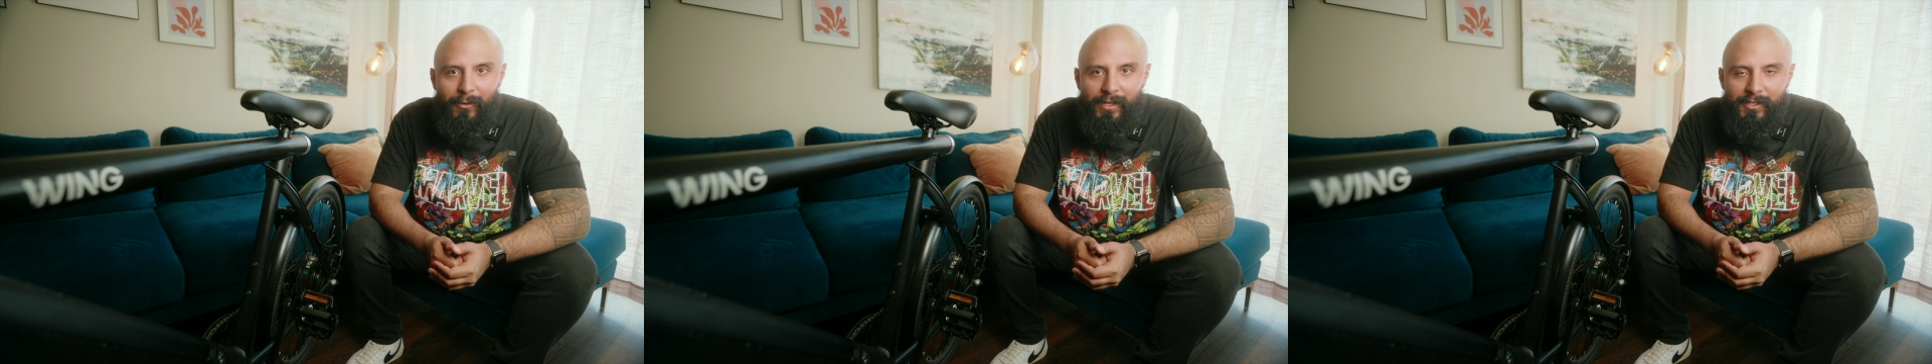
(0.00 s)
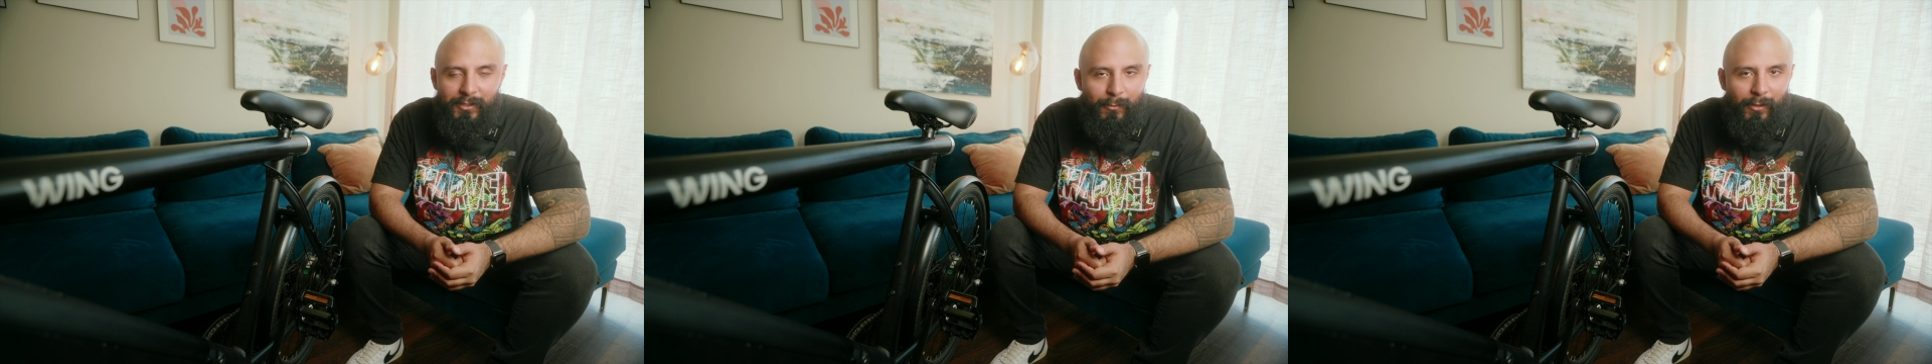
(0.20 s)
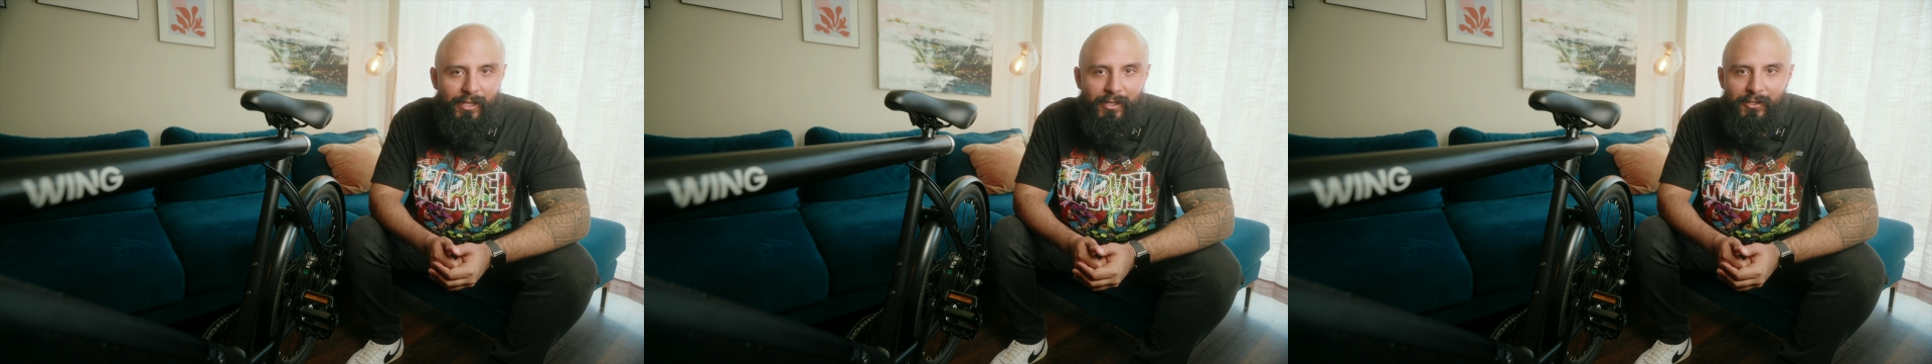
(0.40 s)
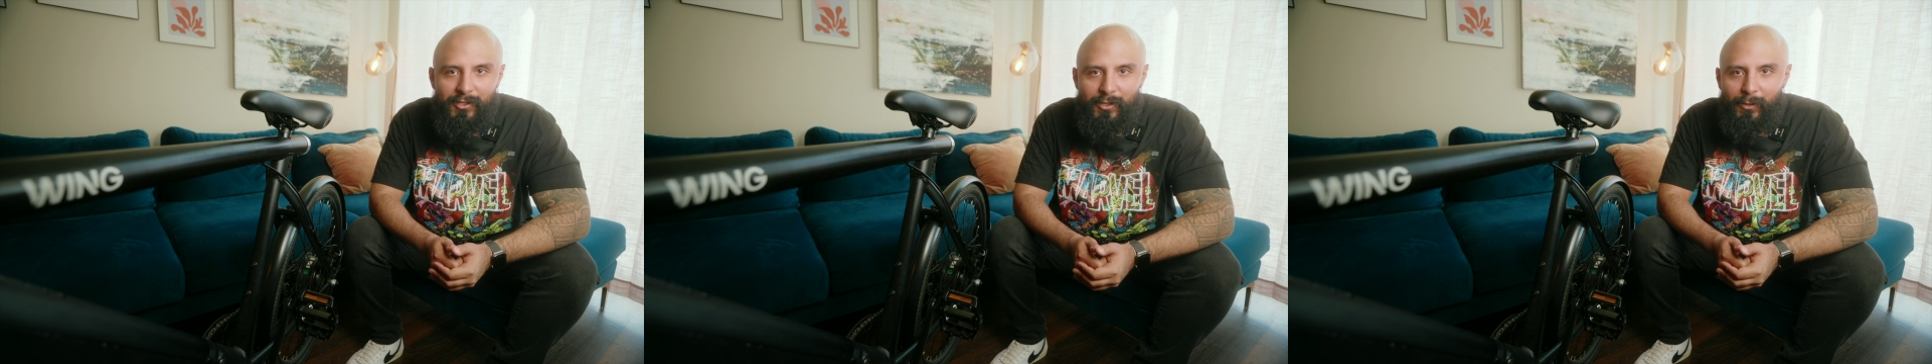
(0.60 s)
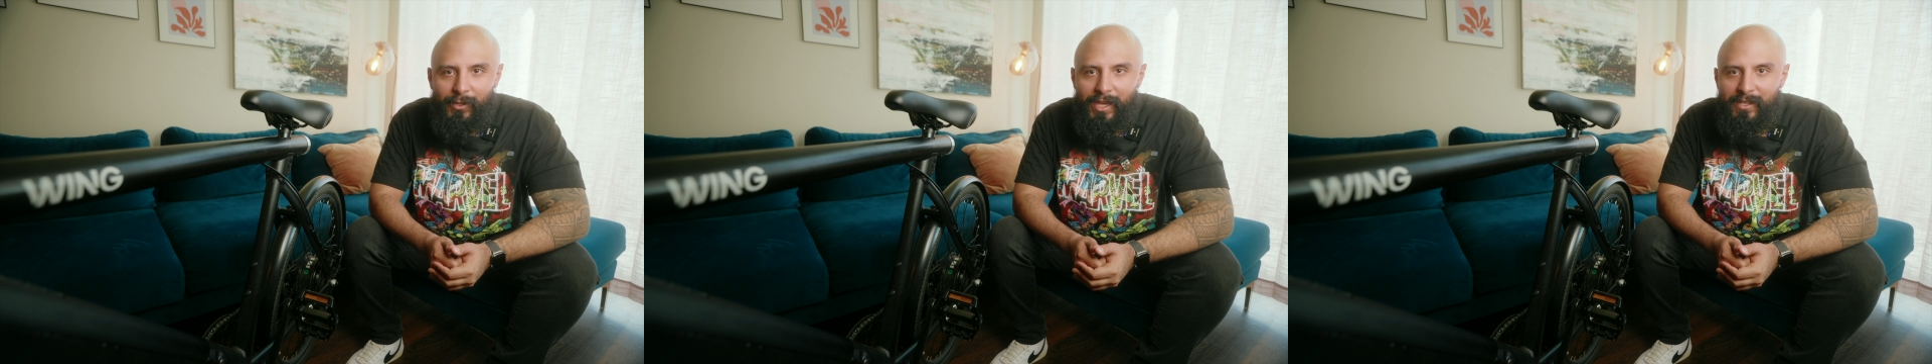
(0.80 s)
I just wanted to
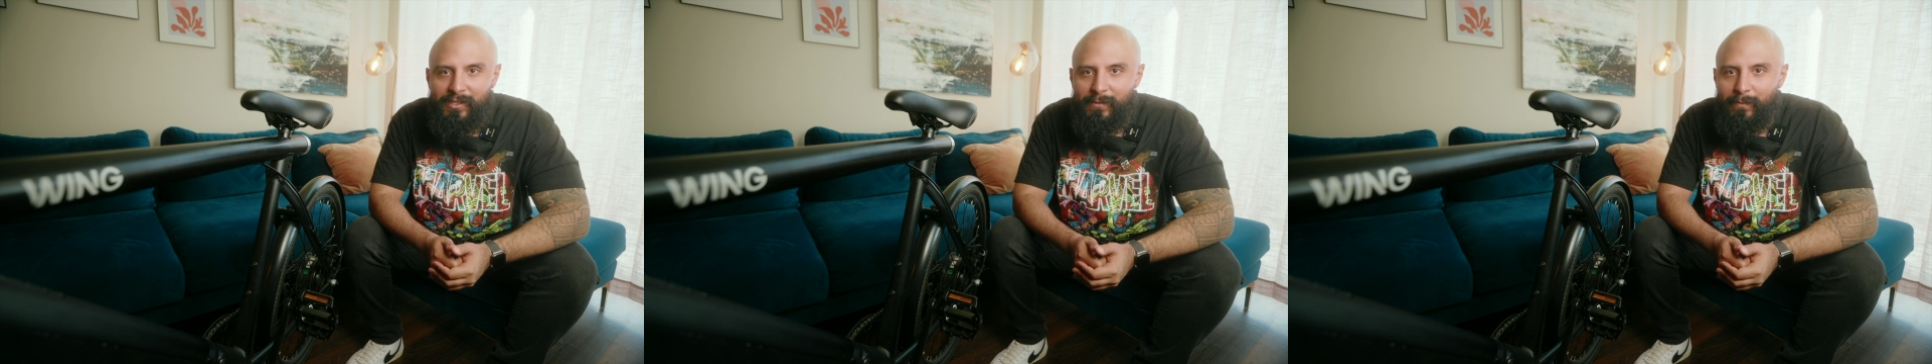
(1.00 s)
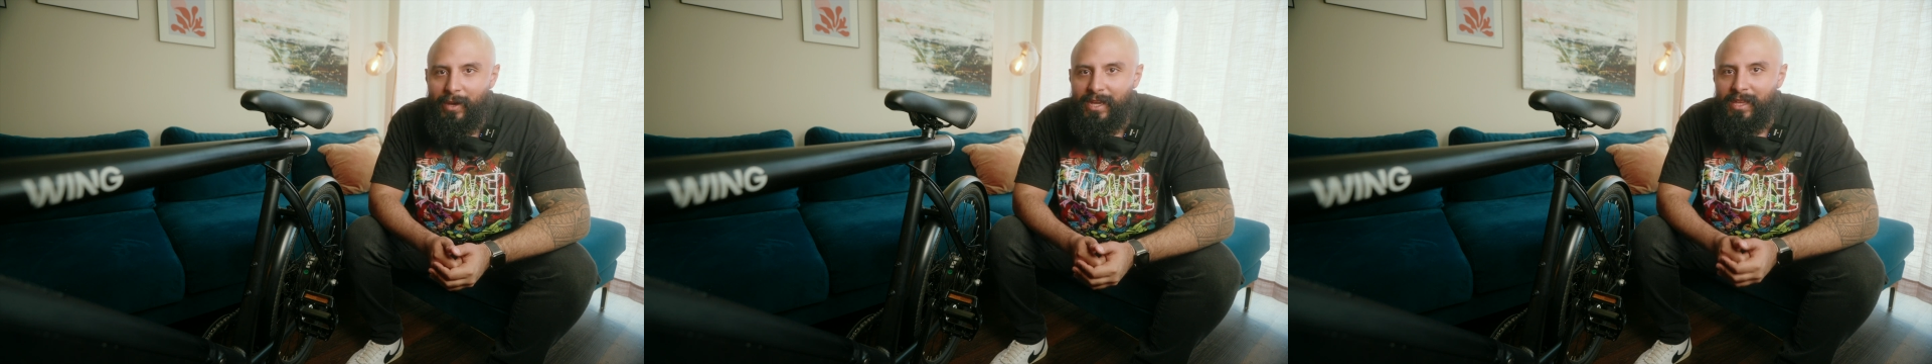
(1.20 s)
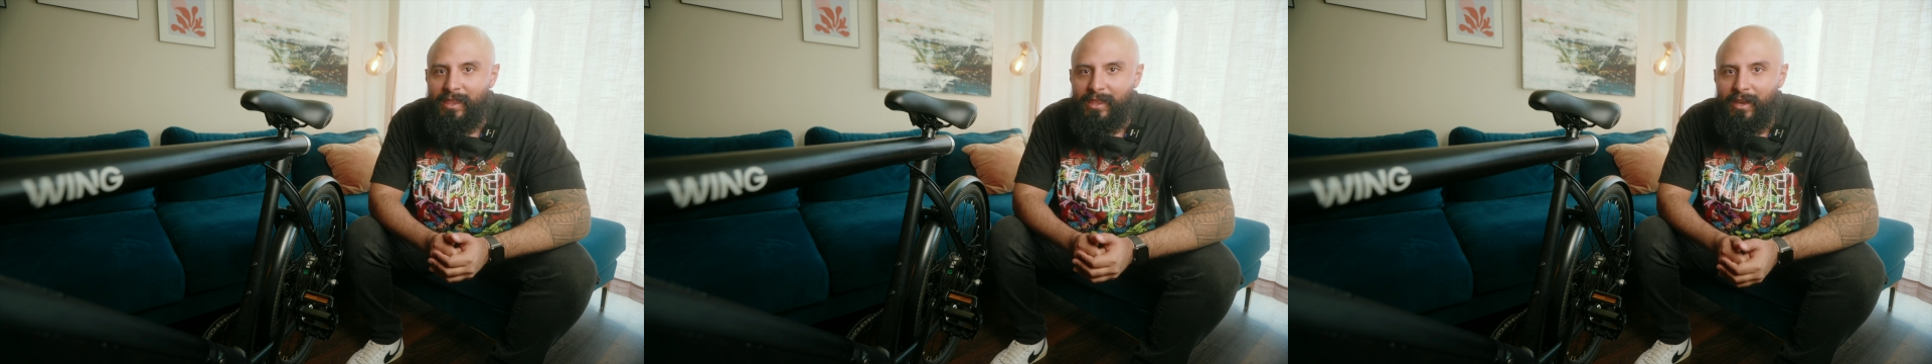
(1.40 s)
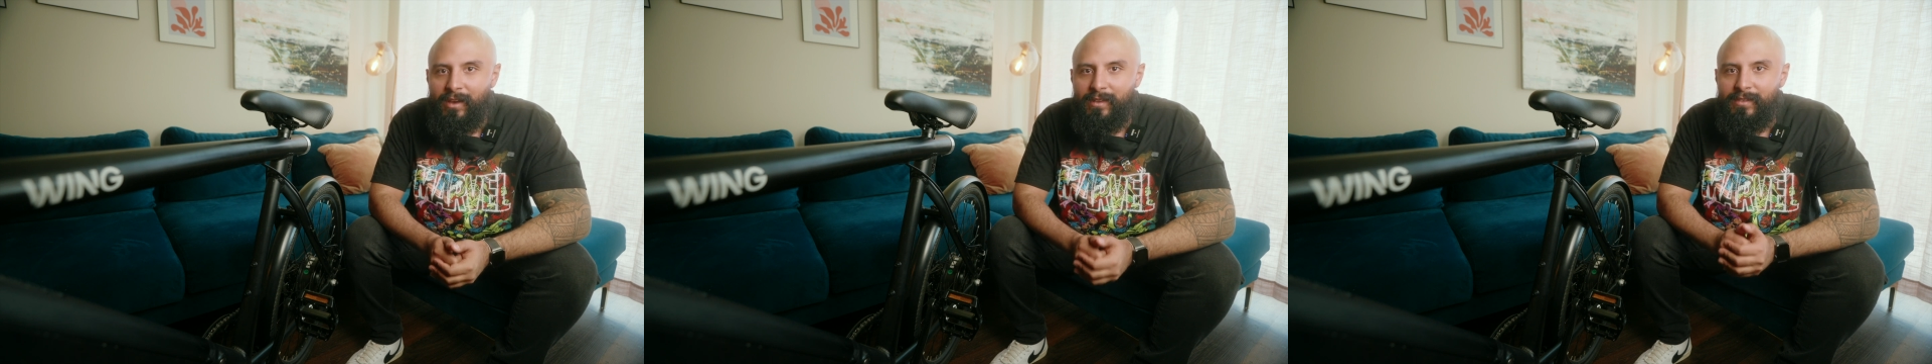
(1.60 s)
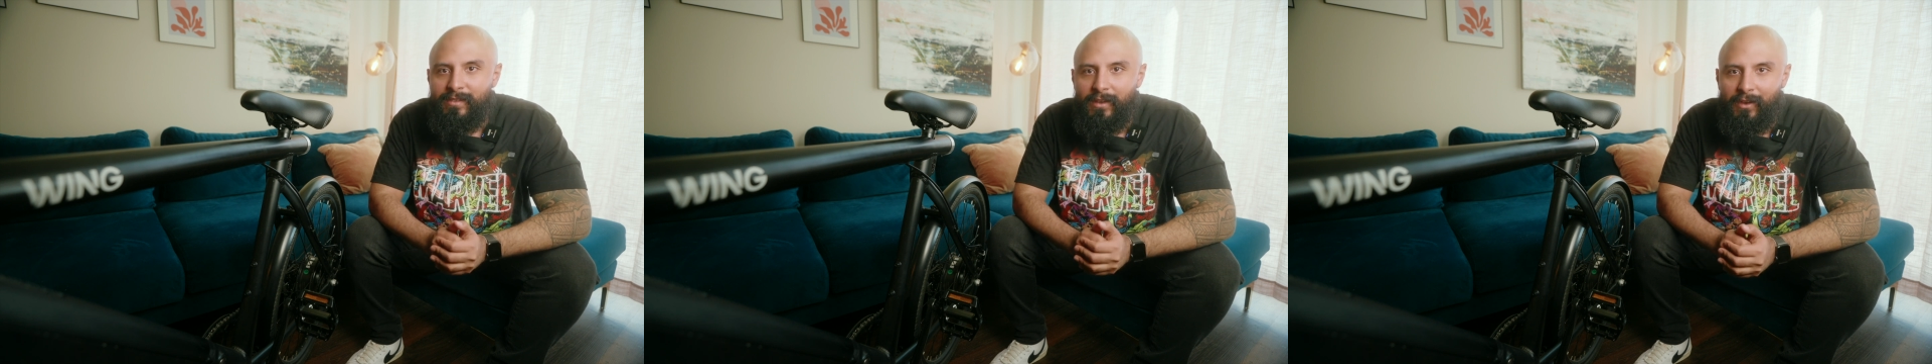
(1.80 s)
showcase my thoughts